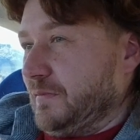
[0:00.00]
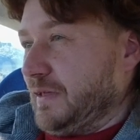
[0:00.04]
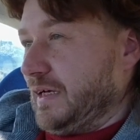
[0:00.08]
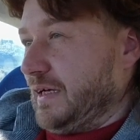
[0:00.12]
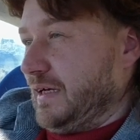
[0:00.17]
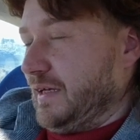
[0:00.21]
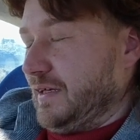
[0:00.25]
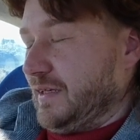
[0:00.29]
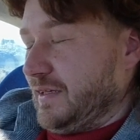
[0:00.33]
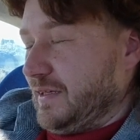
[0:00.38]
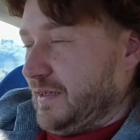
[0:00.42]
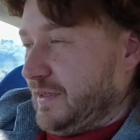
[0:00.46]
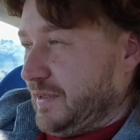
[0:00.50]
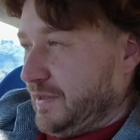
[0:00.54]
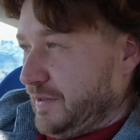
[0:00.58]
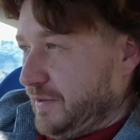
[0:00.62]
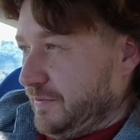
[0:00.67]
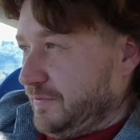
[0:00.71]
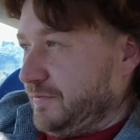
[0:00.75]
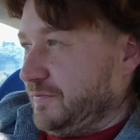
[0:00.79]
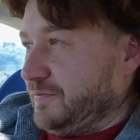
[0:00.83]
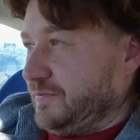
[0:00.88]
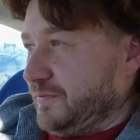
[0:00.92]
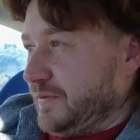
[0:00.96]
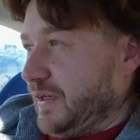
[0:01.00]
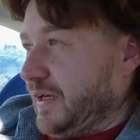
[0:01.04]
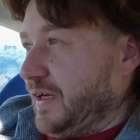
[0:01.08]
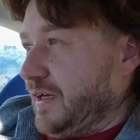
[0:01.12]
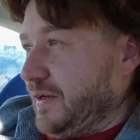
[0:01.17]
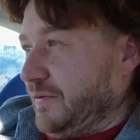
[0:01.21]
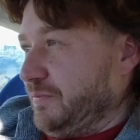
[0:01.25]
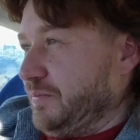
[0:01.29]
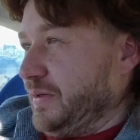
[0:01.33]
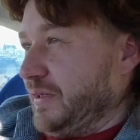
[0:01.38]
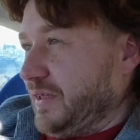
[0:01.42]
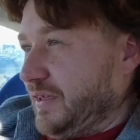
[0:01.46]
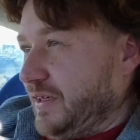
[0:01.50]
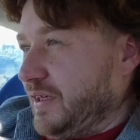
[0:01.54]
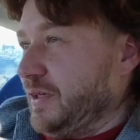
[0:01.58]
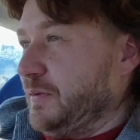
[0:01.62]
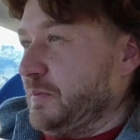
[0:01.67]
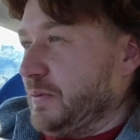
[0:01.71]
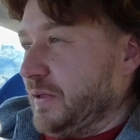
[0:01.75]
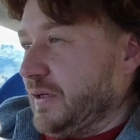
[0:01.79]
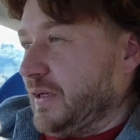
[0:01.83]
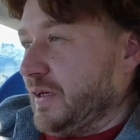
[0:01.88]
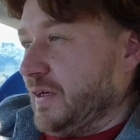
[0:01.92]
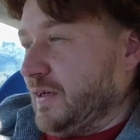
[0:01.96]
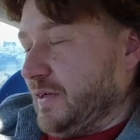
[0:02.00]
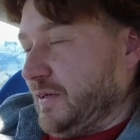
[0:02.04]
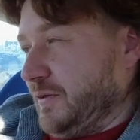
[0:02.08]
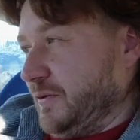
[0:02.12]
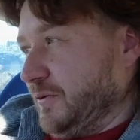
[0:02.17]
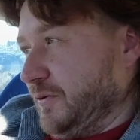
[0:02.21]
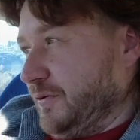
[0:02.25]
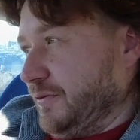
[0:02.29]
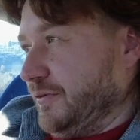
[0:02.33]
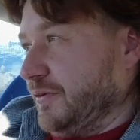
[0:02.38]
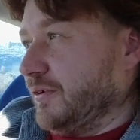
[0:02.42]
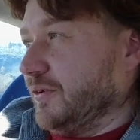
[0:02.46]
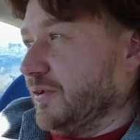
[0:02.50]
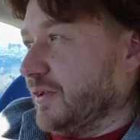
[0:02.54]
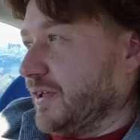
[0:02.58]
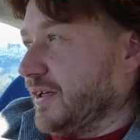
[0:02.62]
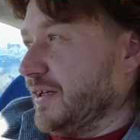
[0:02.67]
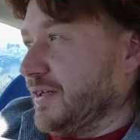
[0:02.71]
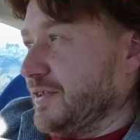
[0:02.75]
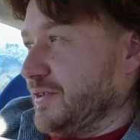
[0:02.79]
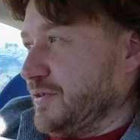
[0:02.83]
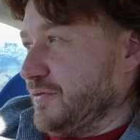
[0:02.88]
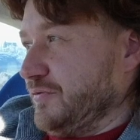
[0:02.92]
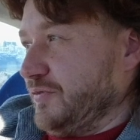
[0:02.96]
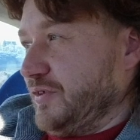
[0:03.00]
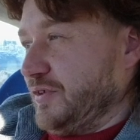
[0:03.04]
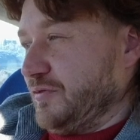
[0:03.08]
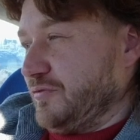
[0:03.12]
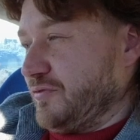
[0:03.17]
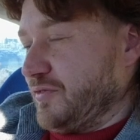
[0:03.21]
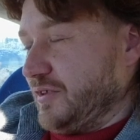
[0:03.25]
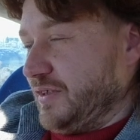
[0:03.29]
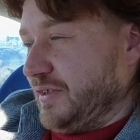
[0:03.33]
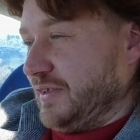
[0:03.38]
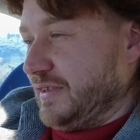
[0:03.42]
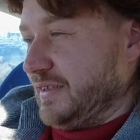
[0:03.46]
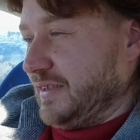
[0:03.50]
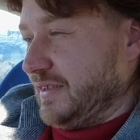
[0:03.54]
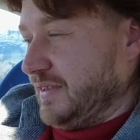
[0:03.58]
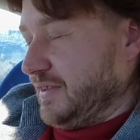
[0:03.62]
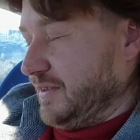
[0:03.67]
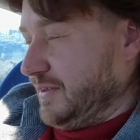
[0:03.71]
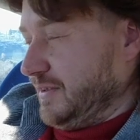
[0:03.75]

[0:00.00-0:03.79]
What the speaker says: I've been keeping an eye on all kinds of different